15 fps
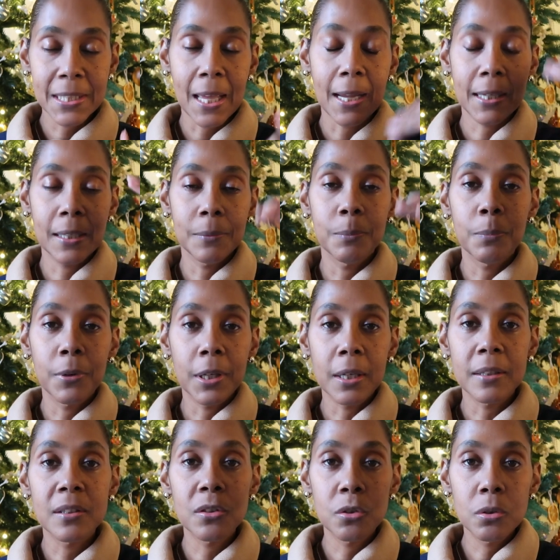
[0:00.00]
that can
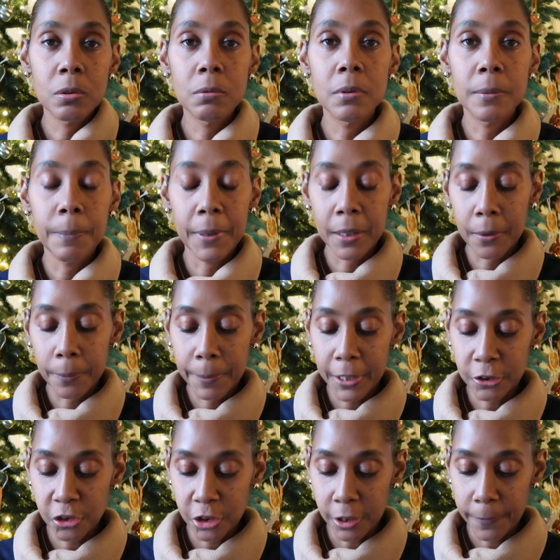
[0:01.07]
bring us to the bigger
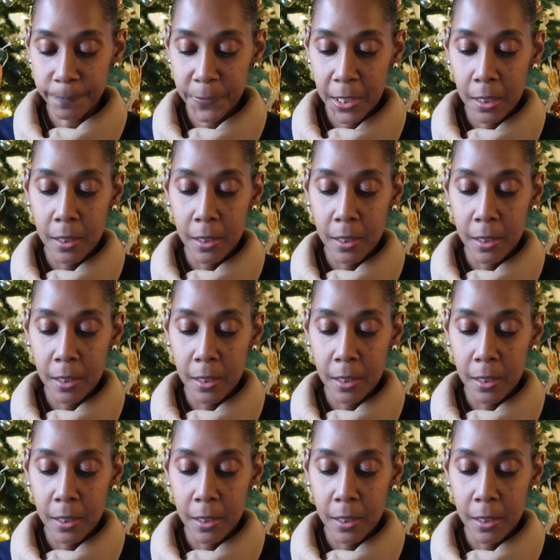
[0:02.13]
picture.